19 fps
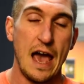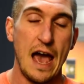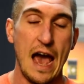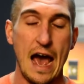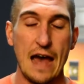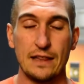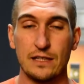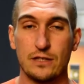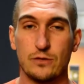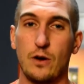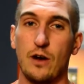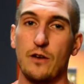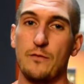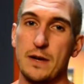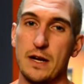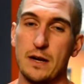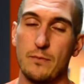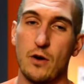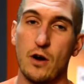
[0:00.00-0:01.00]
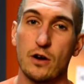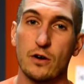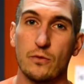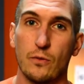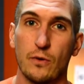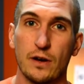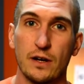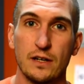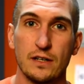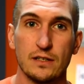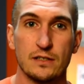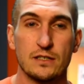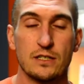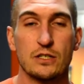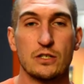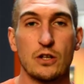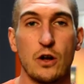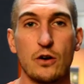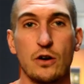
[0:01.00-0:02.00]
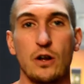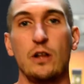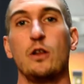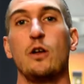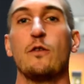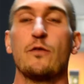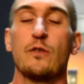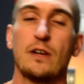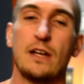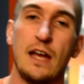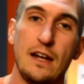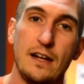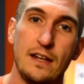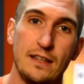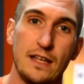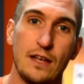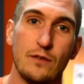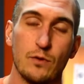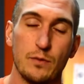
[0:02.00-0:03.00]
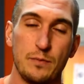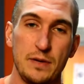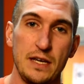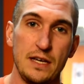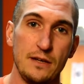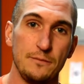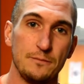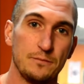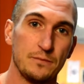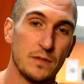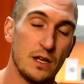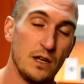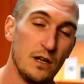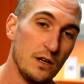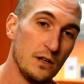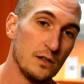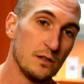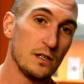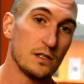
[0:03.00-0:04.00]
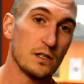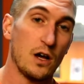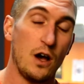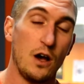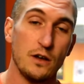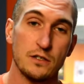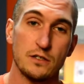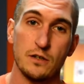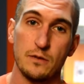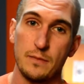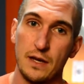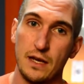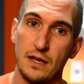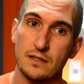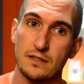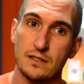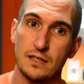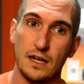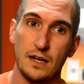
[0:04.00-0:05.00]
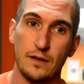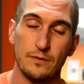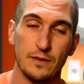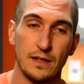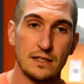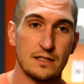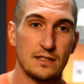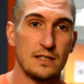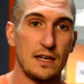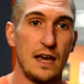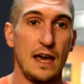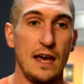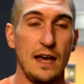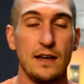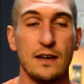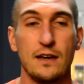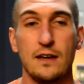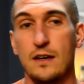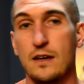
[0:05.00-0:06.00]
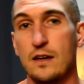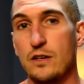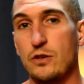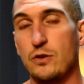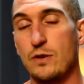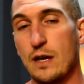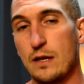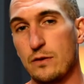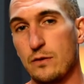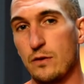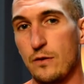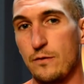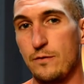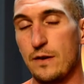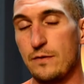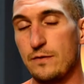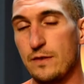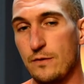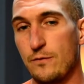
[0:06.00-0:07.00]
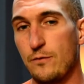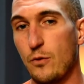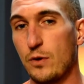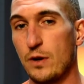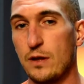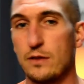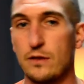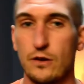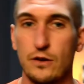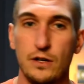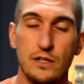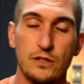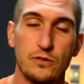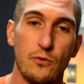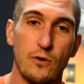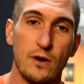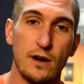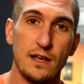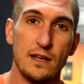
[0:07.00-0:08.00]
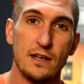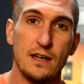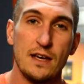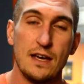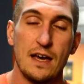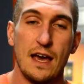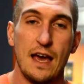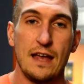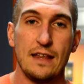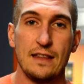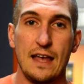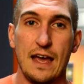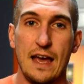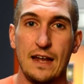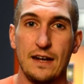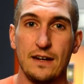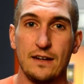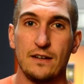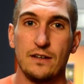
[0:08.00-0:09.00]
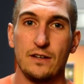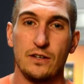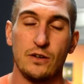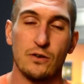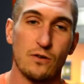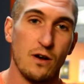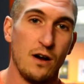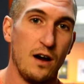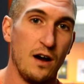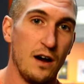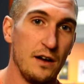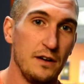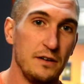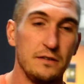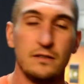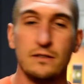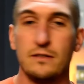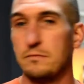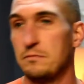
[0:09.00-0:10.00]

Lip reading: At the 12-minute mark, we're gonna start all over again and then repeat. So this also means that if, let's say, you get through the 50, 40, 30, 20, and then you're on